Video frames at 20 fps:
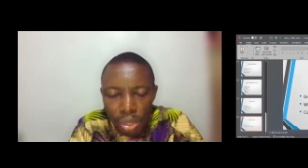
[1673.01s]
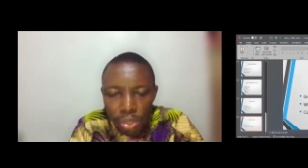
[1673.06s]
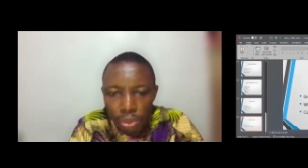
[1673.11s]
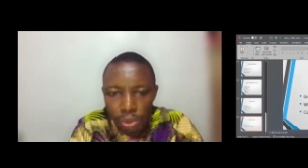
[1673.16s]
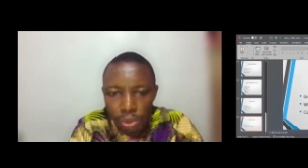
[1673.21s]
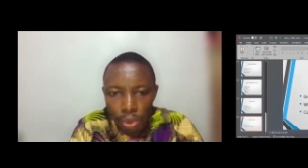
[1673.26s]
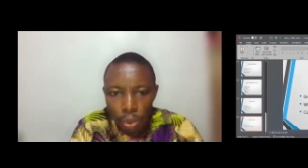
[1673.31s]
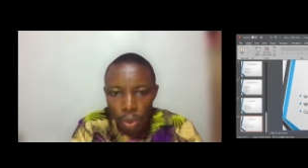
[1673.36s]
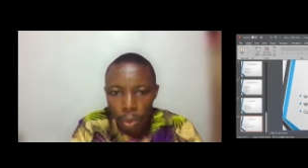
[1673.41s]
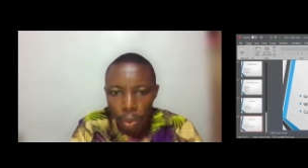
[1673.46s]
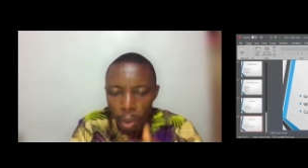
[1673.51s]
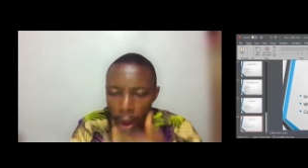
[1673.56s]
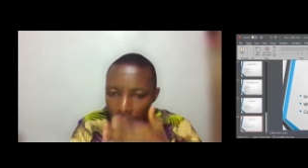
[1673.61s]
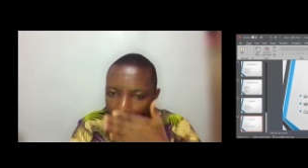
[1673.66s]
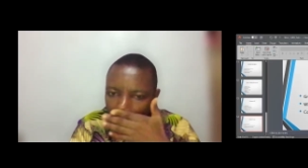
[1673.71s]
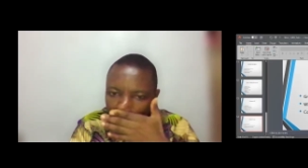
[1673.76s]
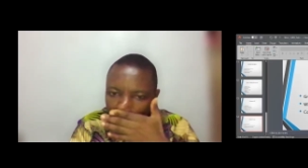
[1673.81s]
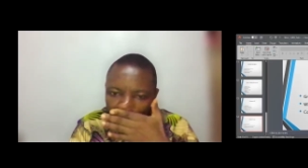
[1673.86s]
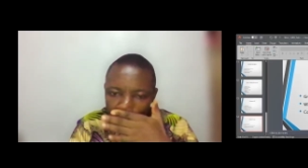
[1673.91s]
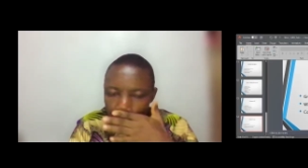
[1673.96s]
So
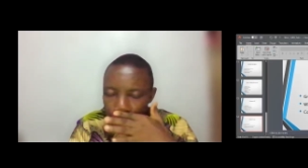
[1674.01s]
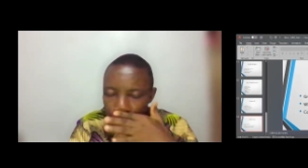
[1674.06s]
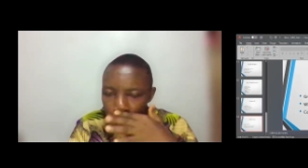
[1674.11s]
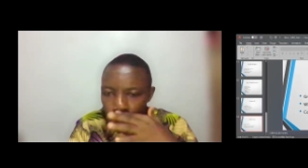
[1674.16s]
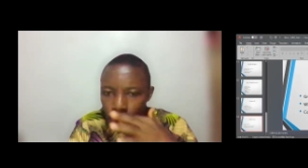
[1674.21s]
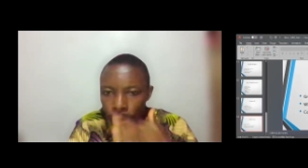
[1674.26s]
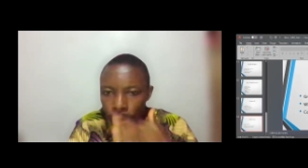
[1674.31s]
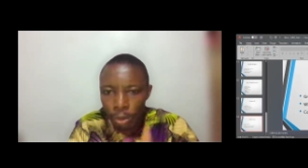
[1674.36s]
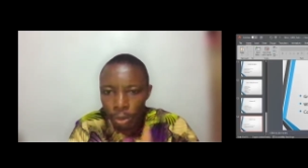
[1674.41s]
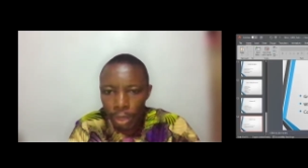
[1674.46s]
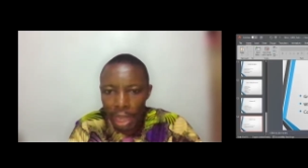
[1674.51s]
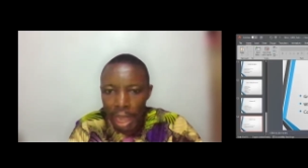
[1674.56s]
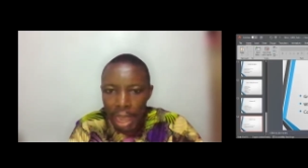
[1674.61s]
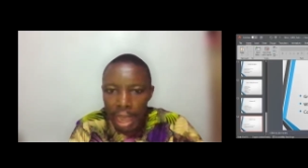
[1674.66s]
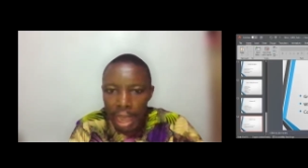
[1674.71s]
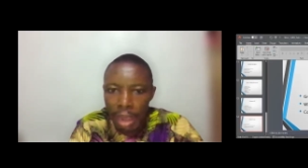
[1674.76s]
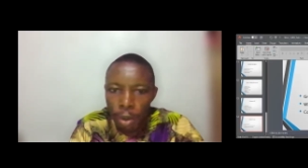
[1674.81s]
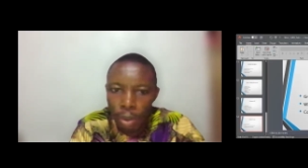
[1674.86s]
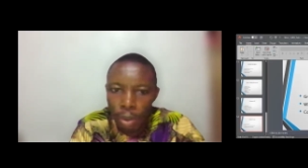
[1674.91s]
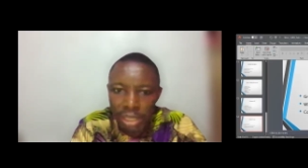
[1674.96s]

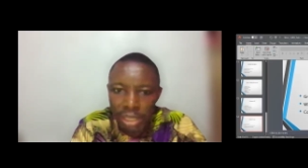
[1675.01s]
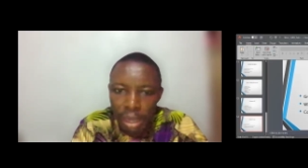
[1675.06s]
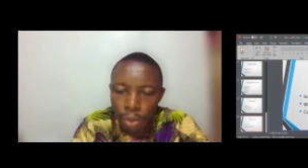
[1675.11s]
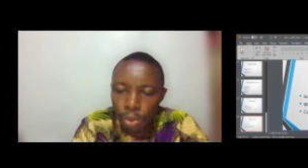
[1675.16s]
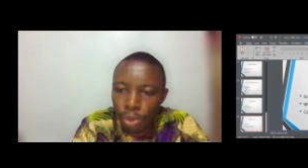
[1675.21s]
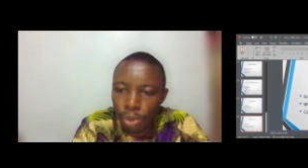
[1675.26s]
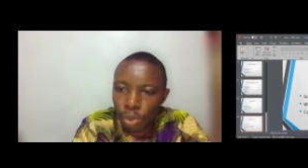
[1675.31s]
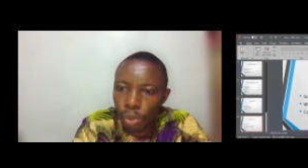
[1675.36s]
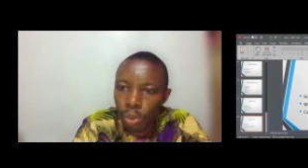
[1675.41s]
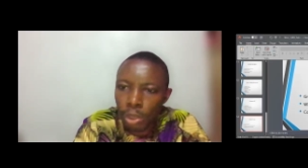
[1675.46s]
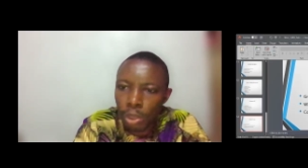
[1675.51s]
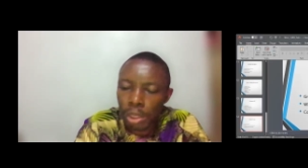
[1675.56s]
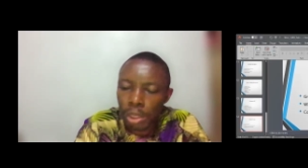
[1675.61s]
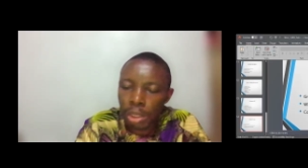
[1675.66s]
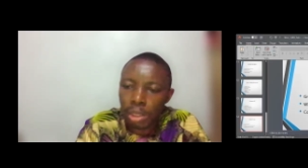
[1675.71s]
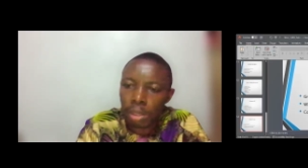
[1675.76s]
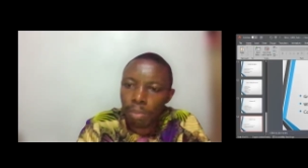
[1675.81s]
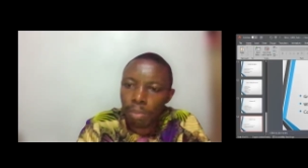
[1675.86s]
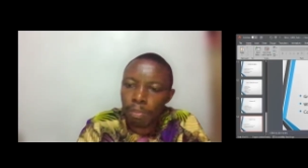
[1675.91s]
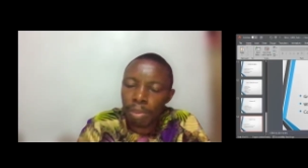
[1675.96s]
what I would do
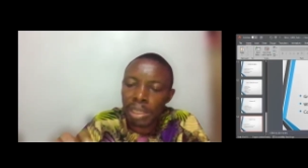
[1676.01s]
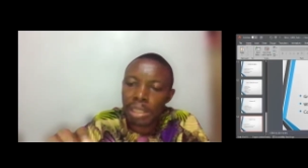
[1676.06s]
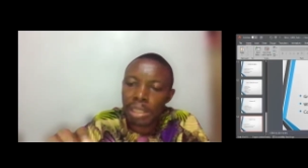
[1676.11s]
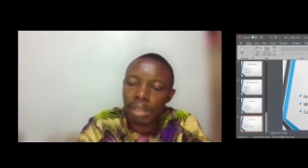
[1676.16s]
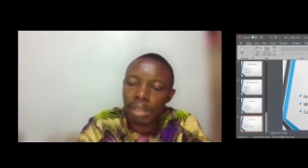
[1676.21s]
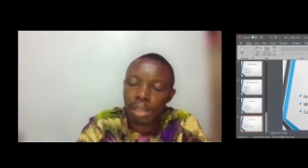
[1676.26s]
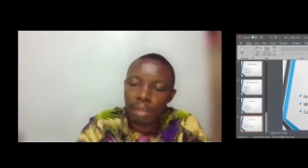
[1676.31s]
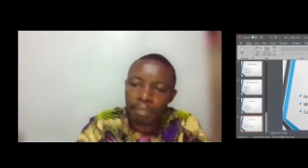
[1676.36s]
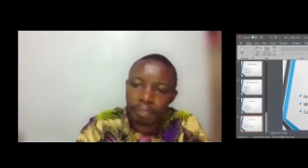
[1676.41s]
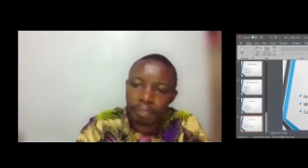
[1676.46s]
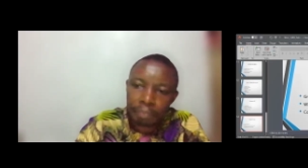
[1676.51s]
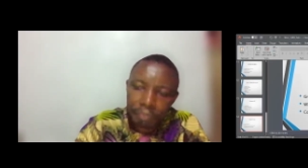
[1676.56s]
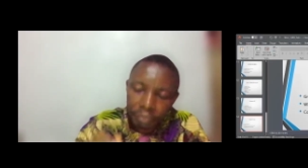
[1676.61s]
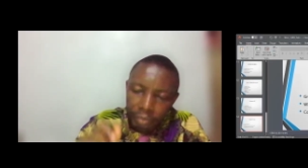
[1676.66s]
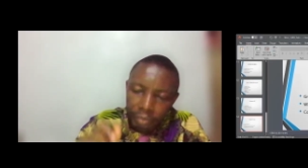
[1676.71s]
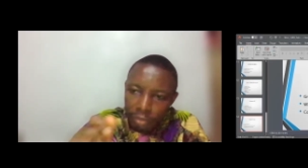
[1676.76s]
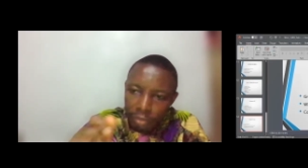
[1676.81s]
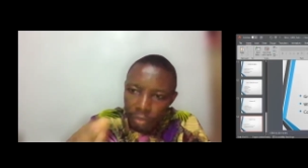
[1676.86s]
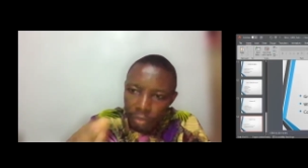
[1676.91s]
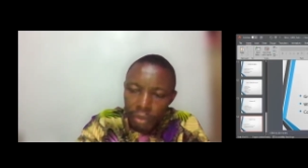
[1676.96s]
is please
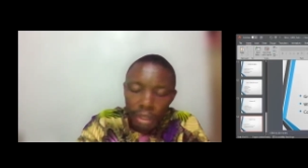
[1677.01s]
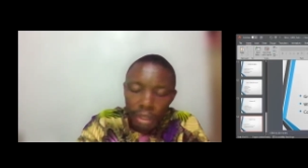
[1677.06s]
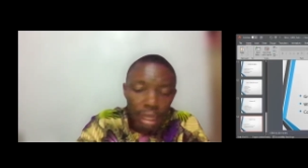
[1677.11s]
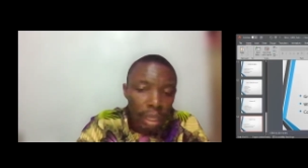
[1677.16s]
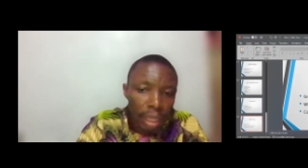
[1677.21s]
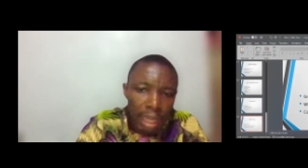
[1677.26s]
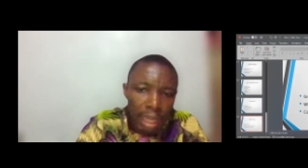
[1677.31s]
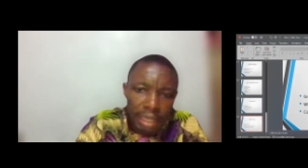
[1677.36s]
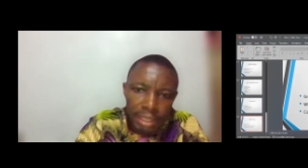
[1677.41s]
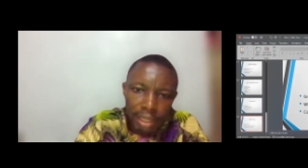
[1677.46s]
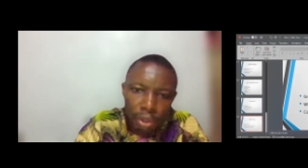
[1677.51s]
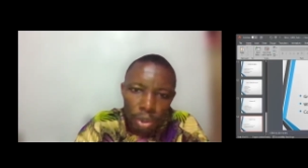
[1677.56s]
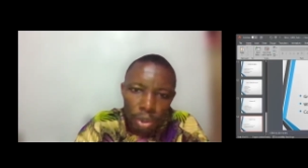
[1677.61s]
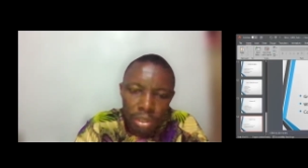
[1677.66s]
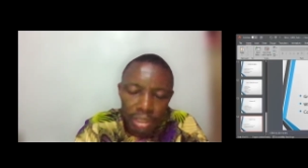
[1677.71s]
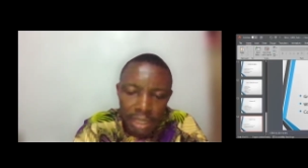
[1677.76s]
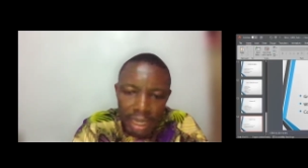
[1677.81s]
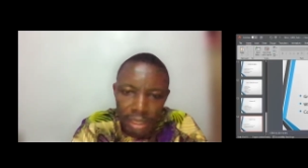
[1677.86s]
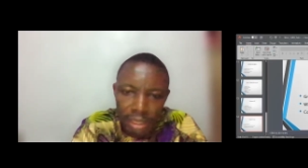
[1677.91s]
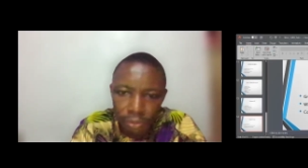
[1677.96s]
get a
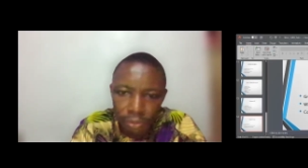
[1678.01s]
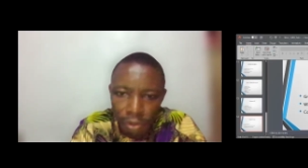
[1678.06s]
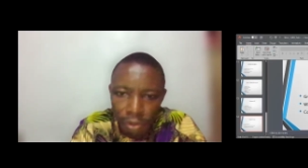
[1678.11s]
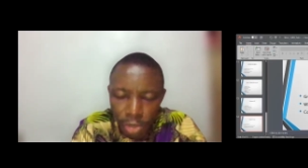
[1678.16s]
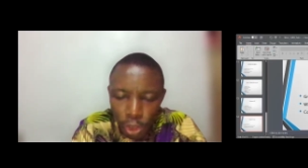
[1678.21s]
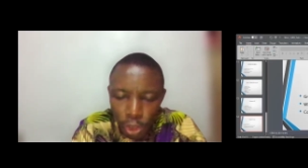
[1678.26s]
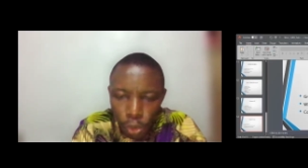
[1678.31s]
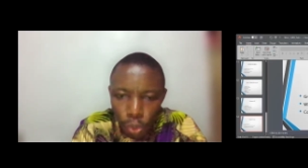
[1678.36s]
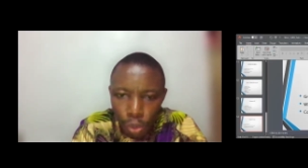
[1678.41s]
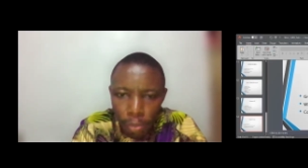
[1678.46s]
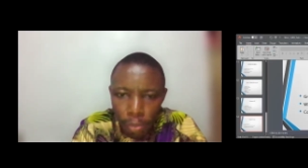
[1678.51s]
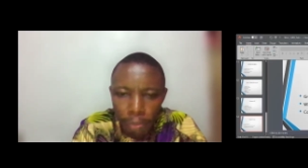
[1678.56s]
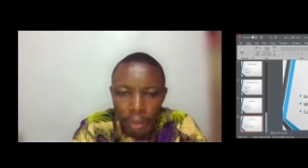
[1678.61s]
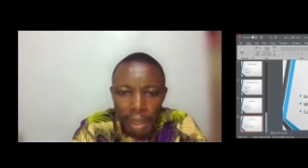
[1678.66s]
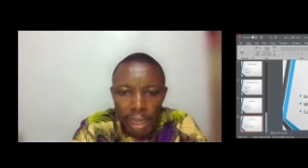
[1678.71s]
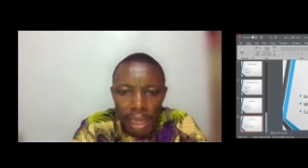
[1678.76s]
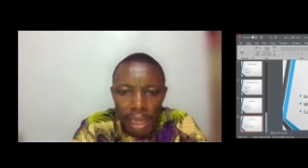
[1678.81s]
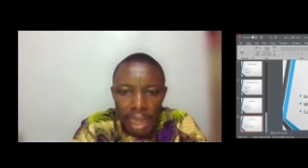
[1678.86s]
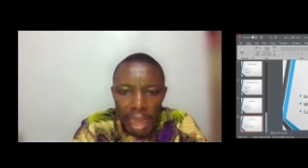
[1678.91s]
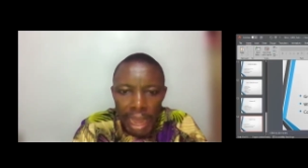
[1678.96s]
contact from the group
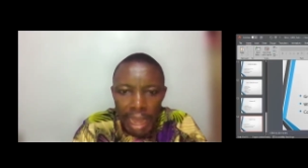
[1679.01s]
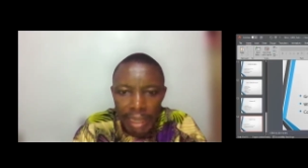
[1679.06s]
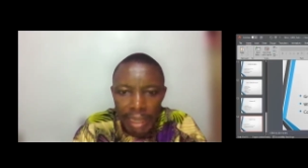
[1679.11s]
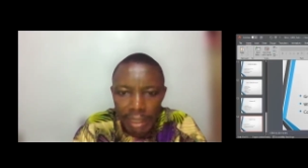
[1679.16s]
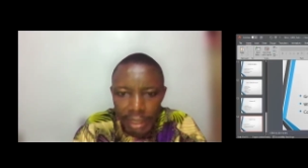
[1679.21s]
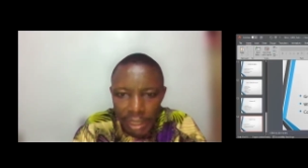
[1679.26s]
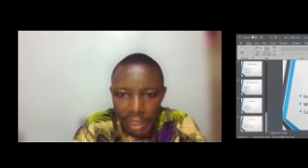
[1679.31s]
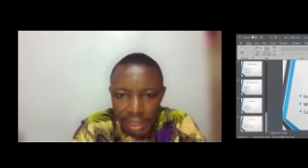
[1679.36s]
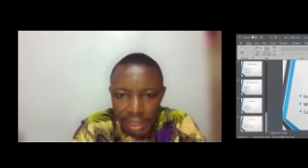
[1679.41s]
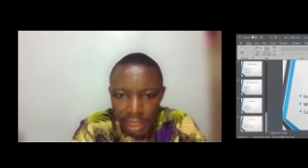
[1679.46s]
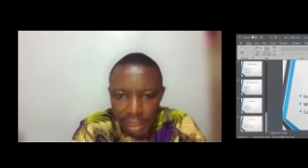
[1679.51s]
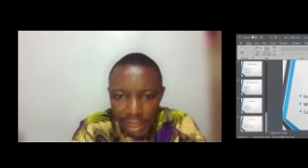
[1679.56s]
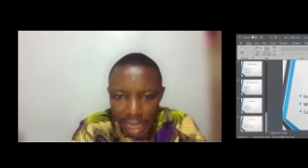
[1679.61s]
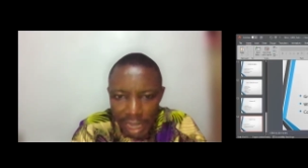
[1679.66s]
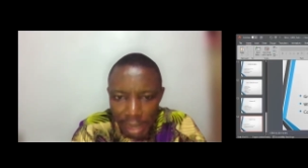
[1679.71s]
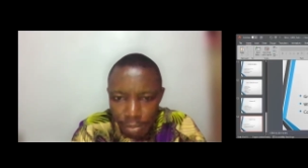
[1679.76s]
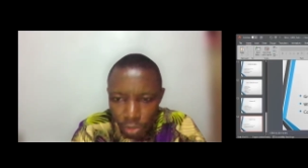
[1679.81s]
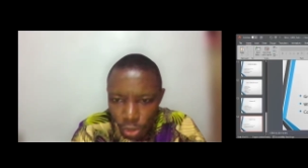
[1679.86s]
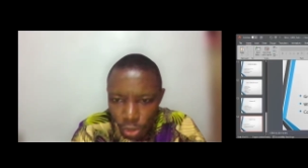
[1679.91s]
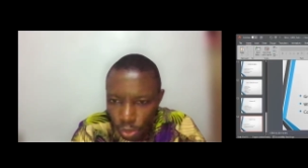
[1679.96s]
and create a
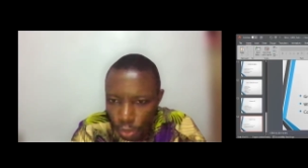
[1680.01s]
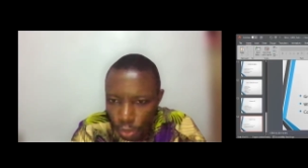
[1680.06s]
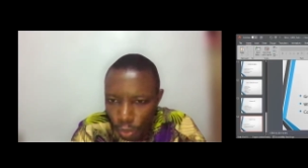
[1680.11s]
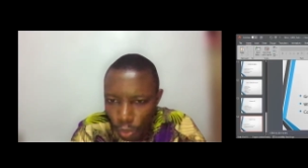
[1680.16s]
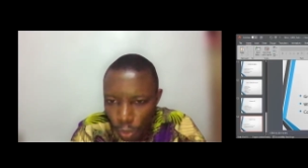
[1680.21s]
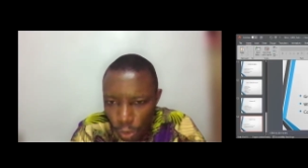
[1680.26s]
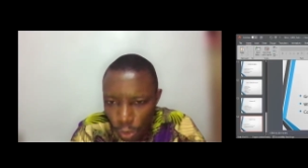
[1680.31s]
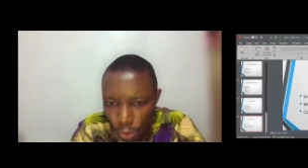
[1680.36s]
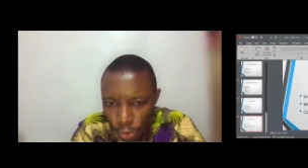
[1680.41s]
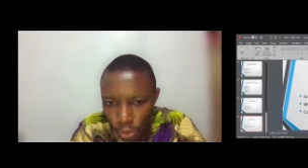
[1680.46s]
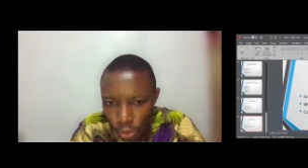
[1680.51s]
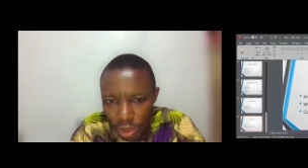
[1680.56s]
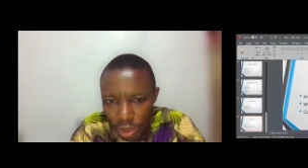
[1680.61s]
time to do